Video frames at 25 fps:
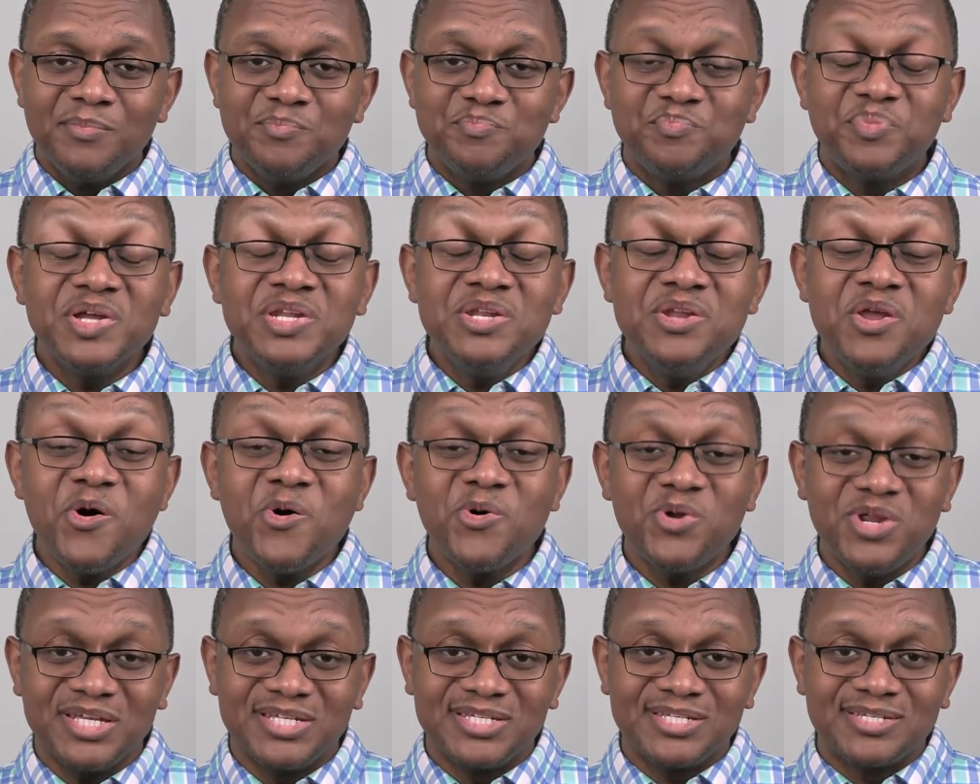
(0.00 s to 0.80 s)
But
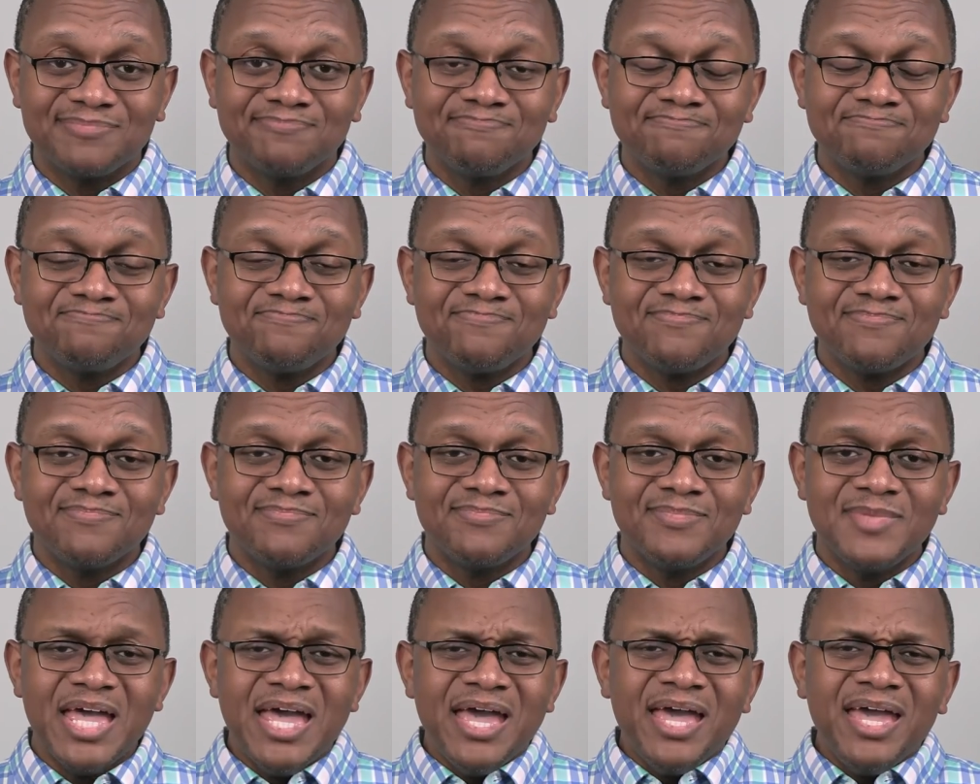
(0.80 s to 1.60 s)
notice,
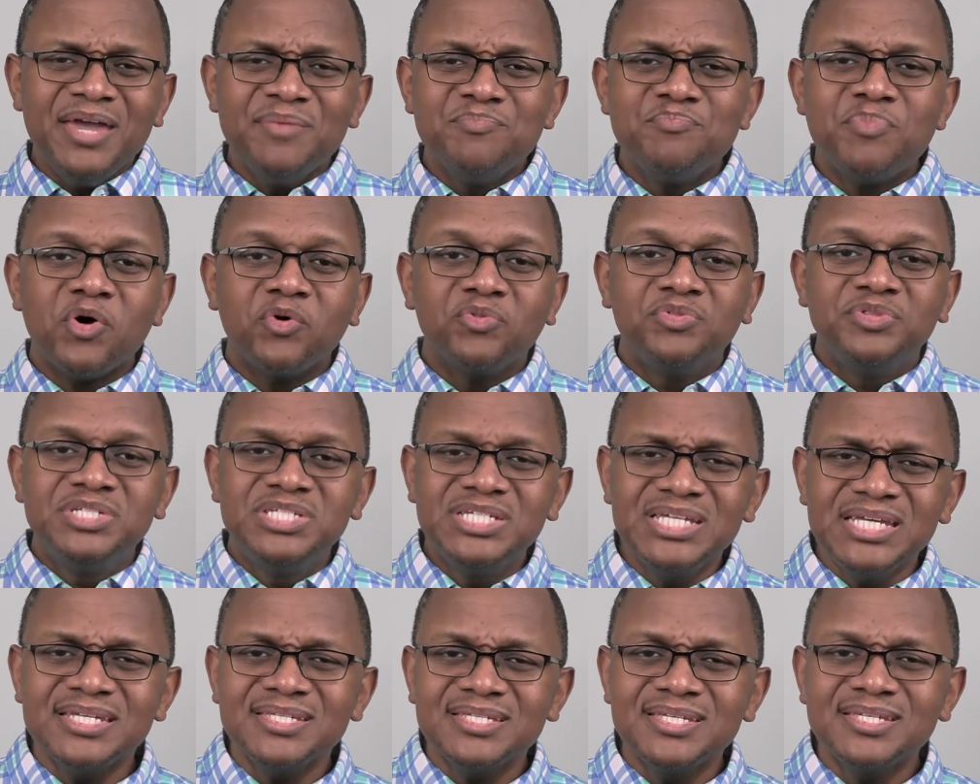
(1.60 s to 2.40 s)
in both
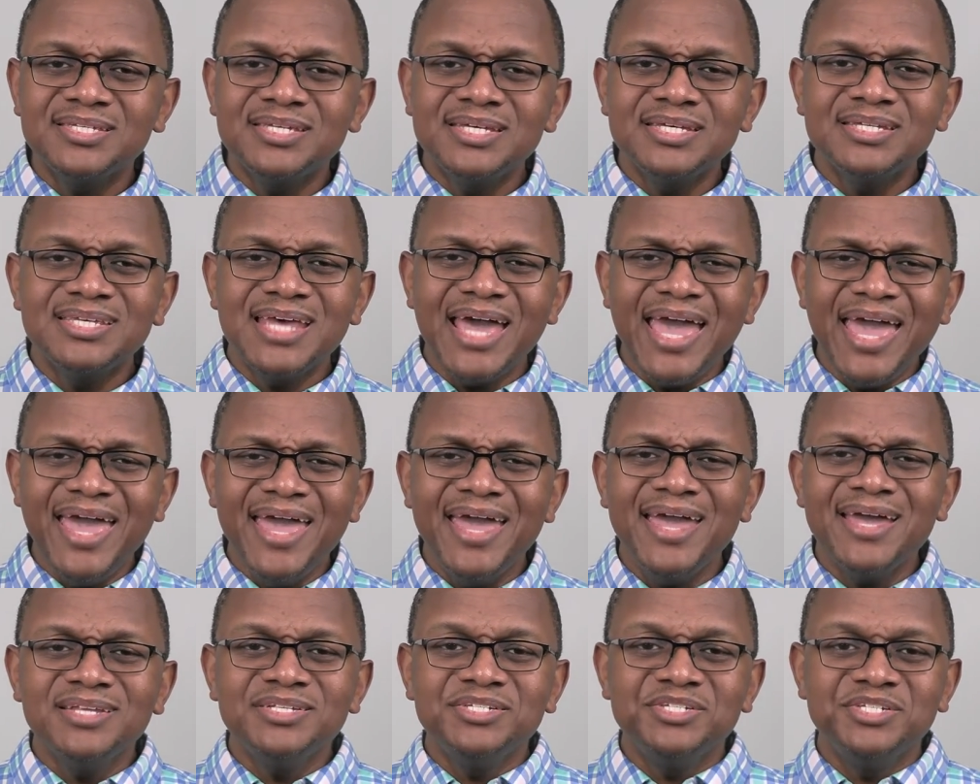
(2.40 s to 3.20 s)
Jesus's
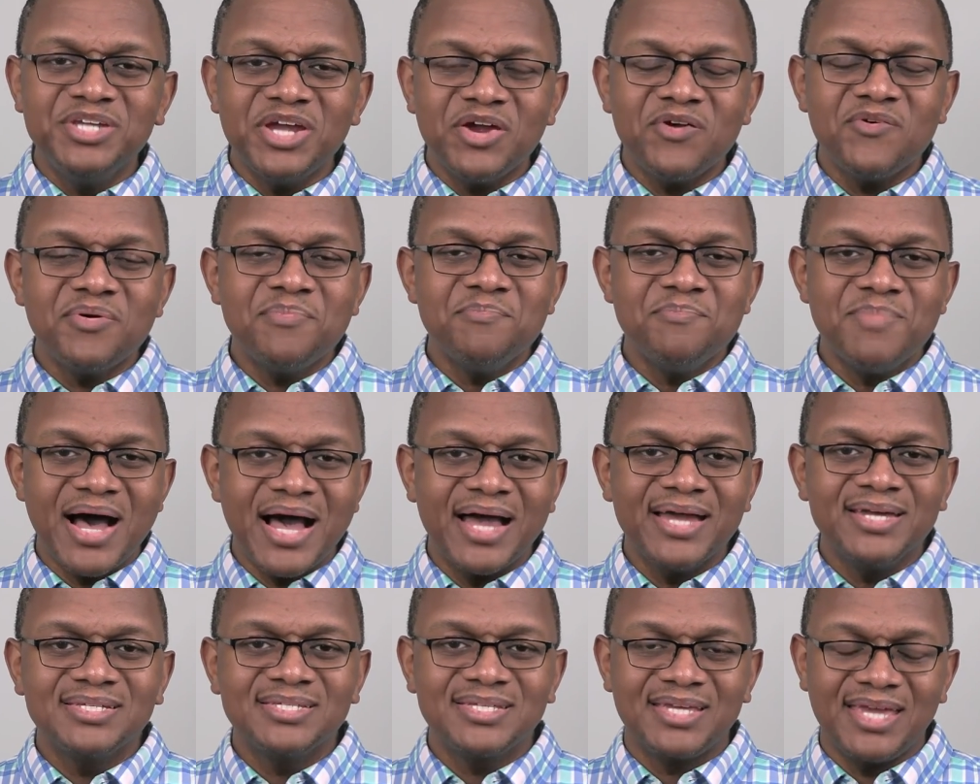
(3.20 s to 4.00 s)
and
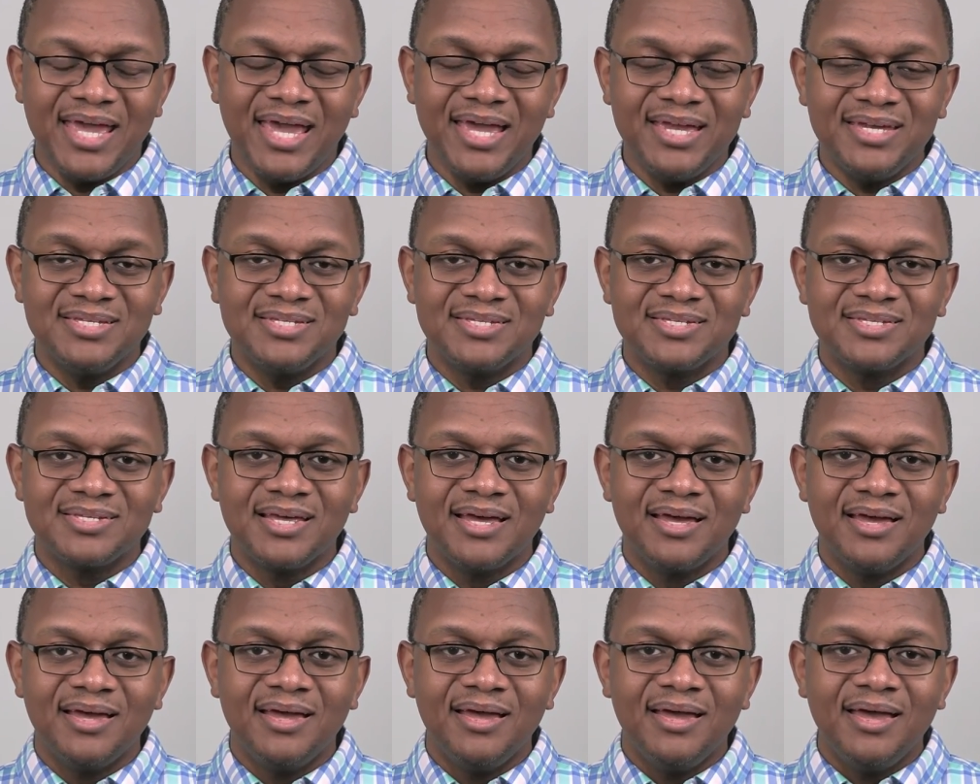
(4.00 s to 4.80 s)
Jeremiah's case,
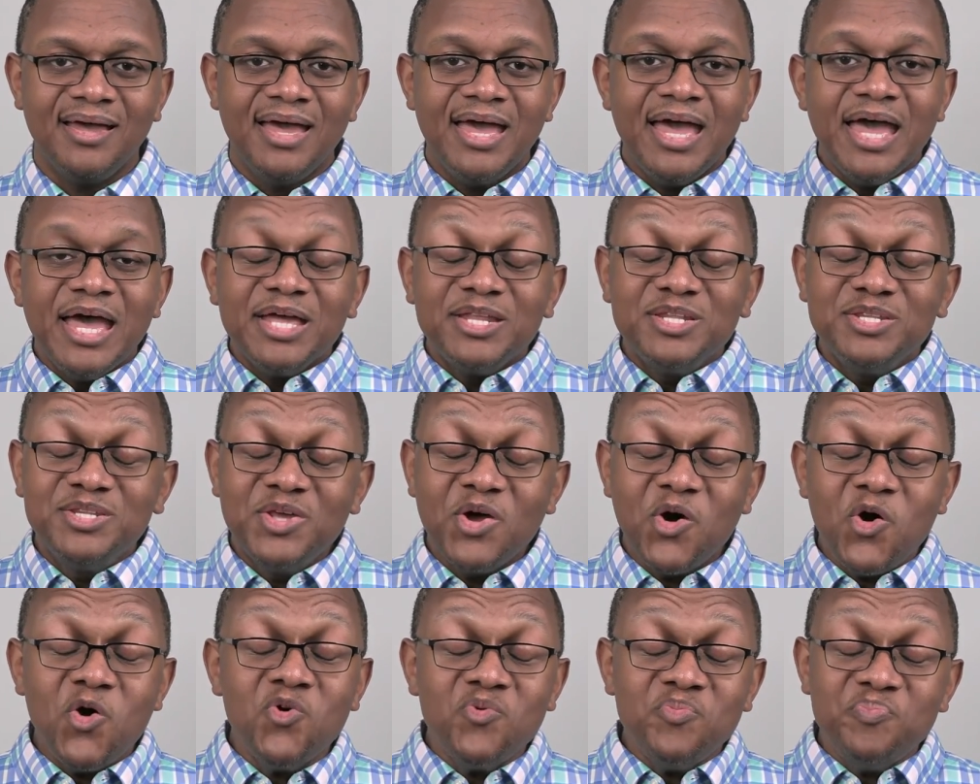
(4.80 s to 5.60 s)

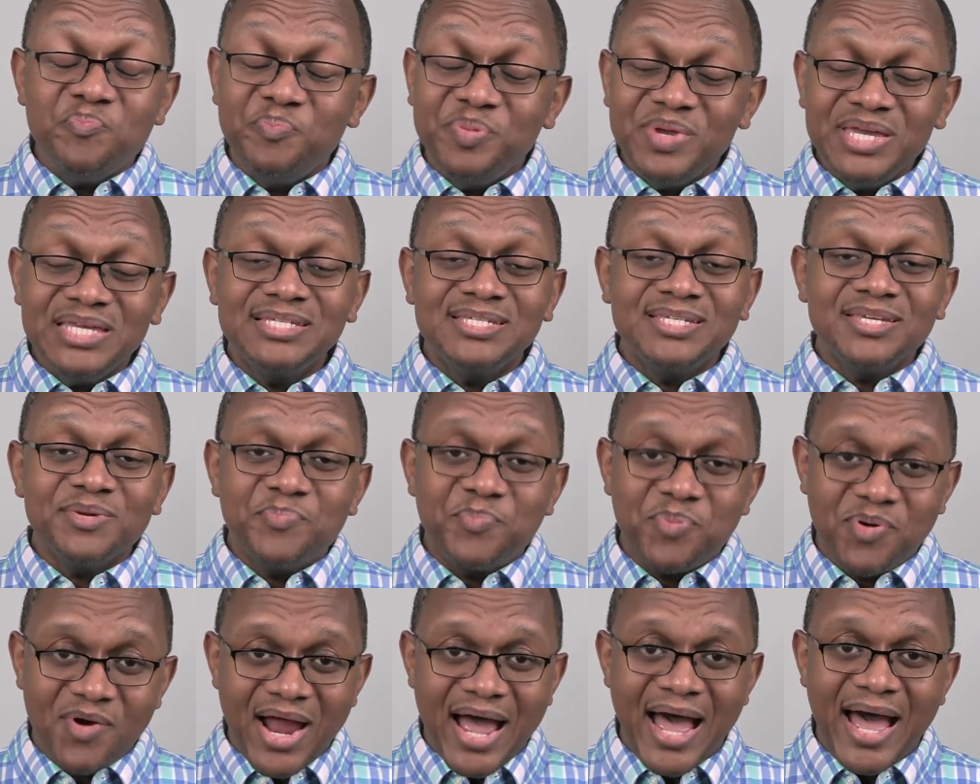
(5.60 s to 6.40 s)
don't be
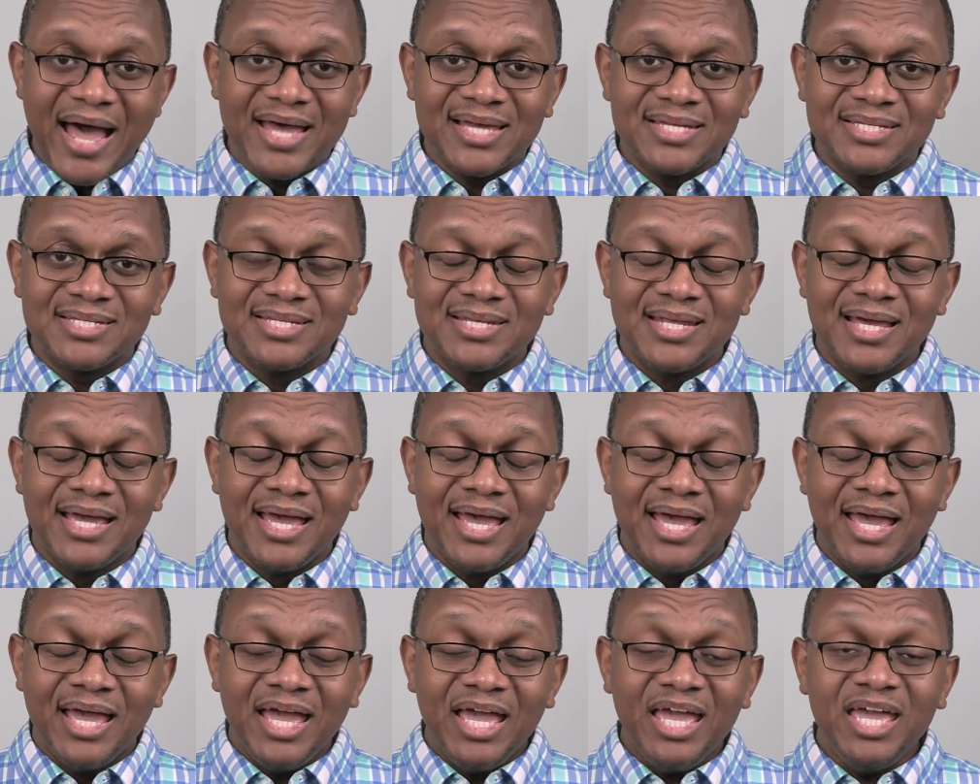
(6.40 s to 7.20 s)
surprised
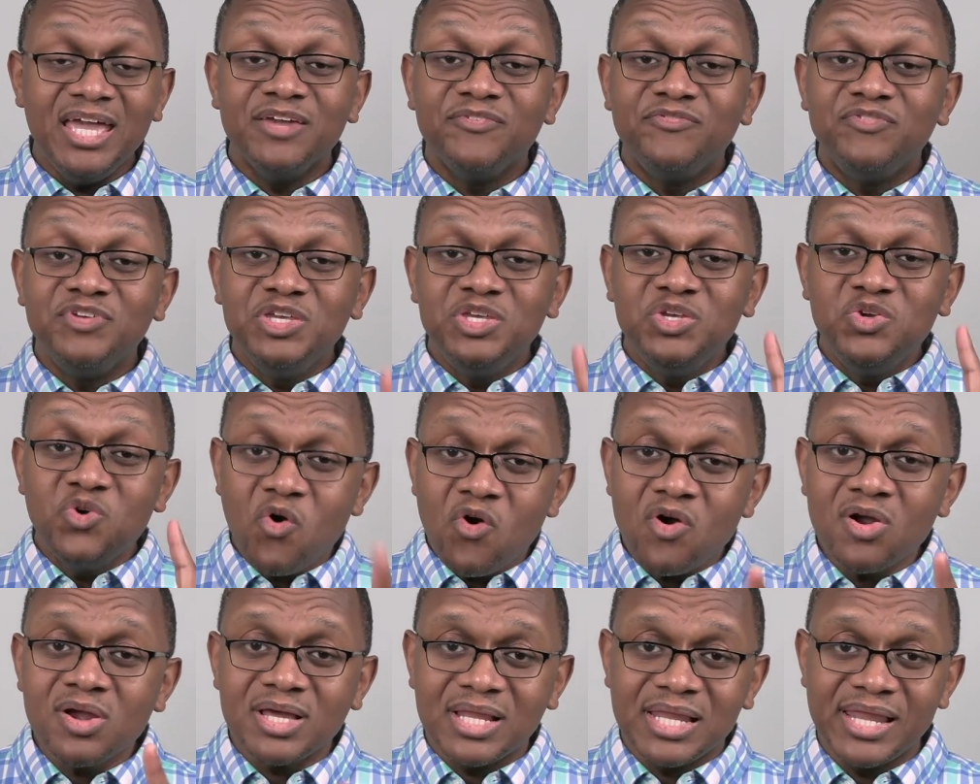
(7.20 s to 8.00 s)
if
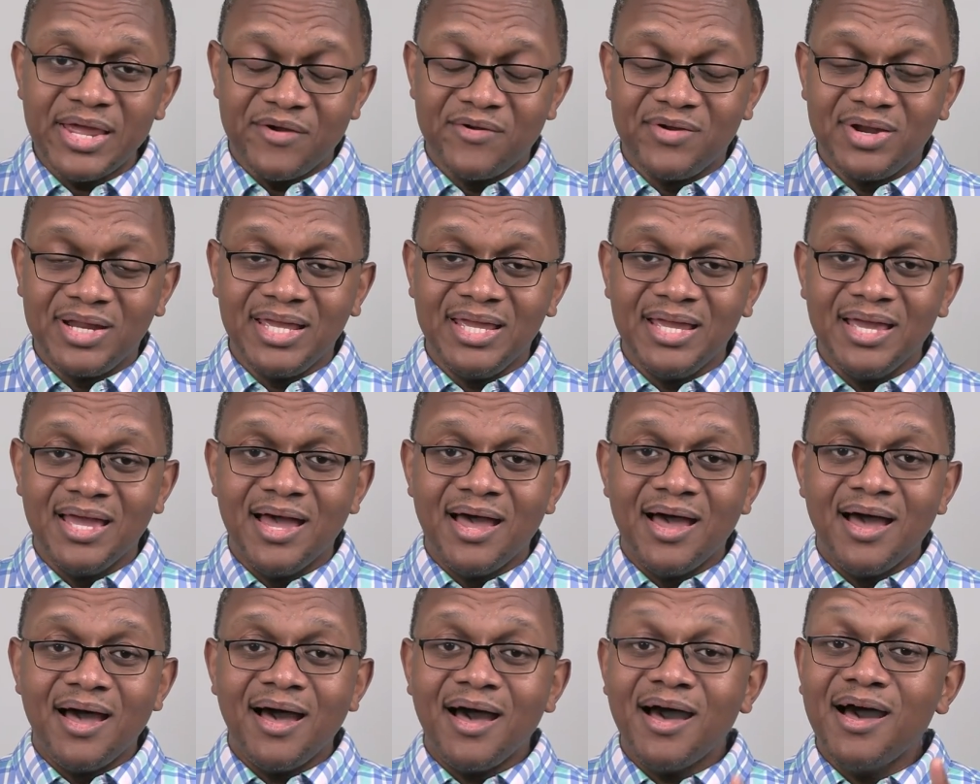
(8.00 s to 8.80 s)
your clarity
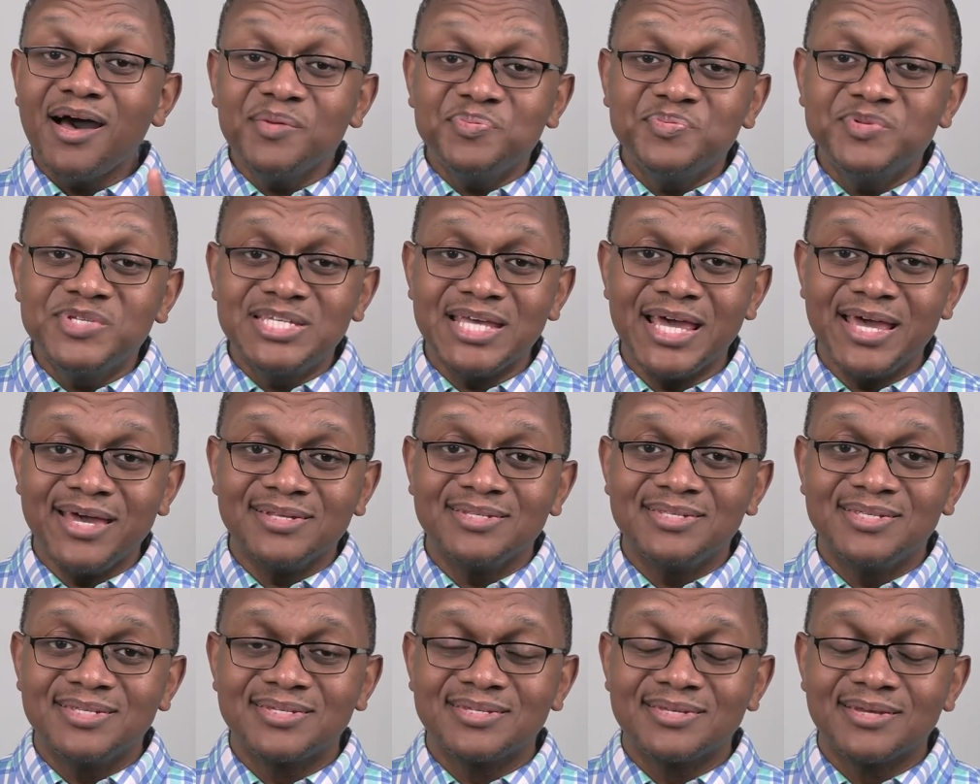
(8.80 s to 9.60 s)

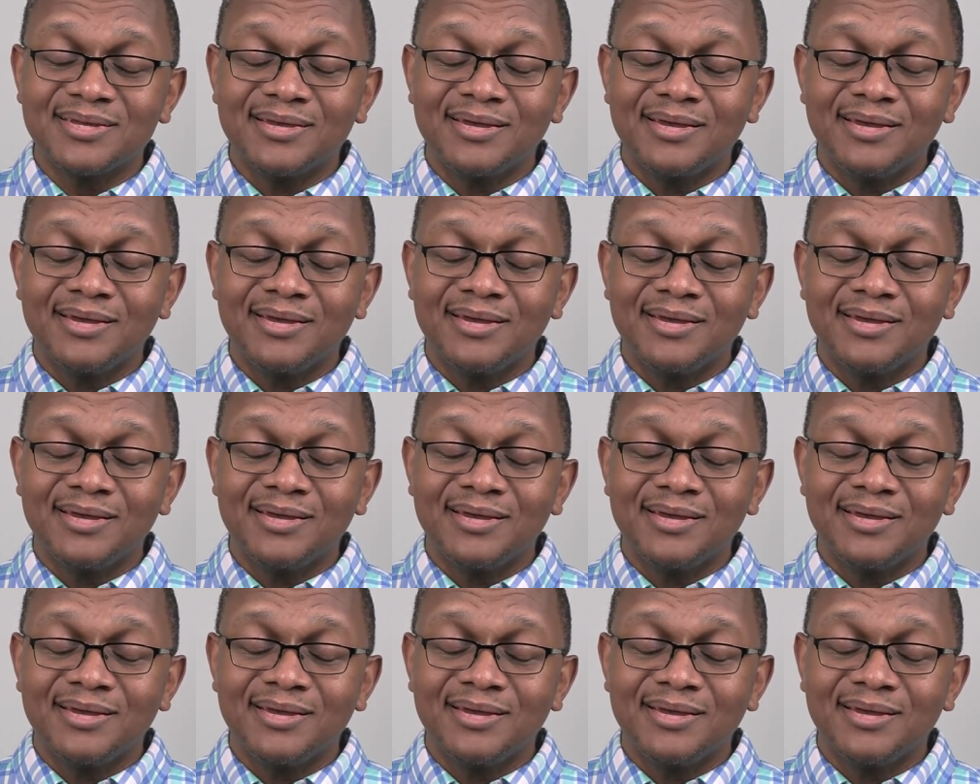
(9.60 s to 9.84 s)
upsets